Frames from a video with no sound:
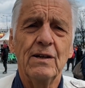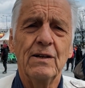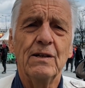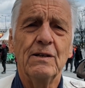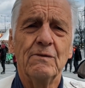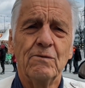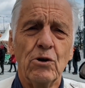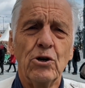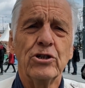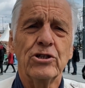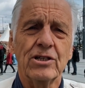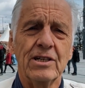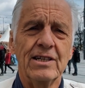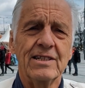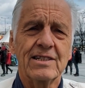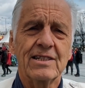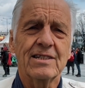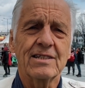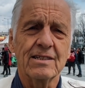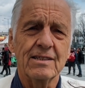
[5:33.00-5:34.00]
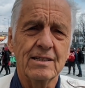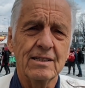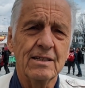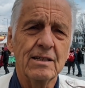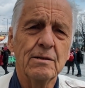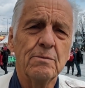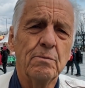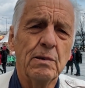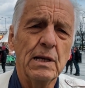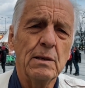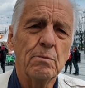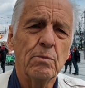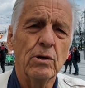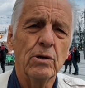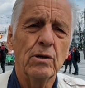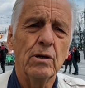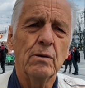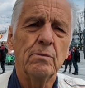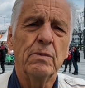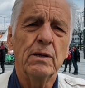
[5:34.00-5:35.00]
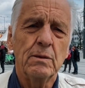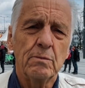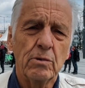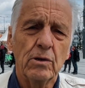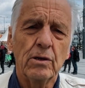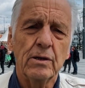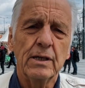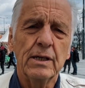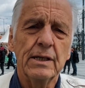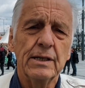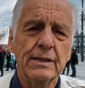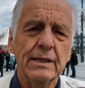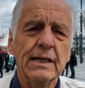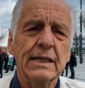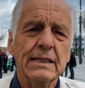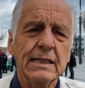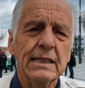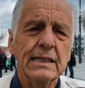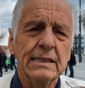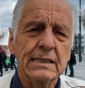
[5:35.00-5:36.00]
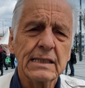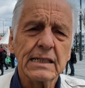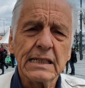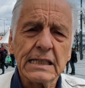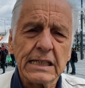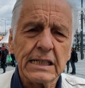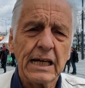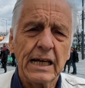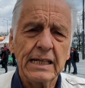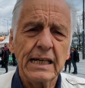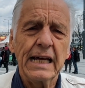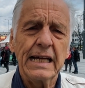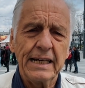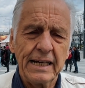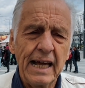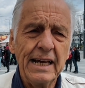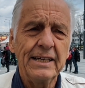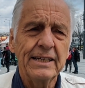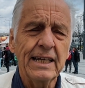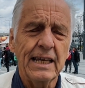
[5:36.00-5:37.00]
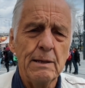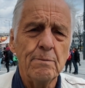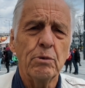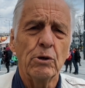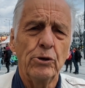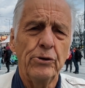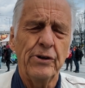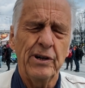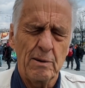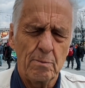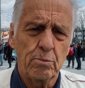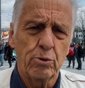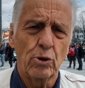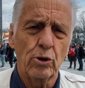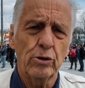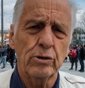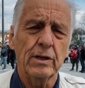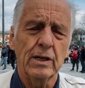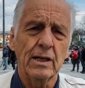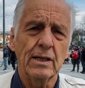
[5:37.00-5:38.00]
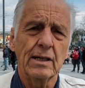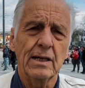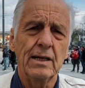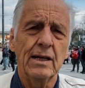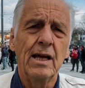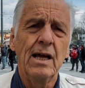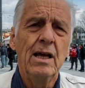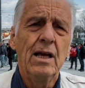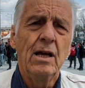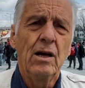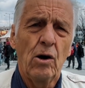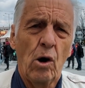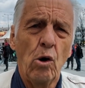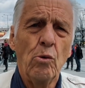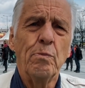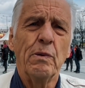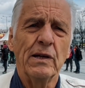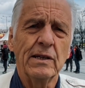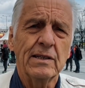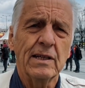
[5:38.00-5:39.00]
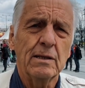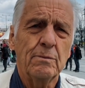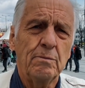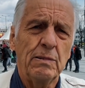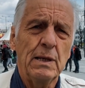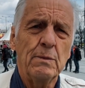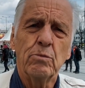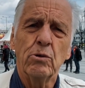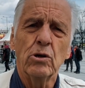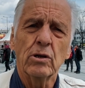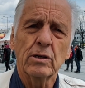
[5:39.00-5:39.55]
voiceless people here, and keep on reporting and hoping that people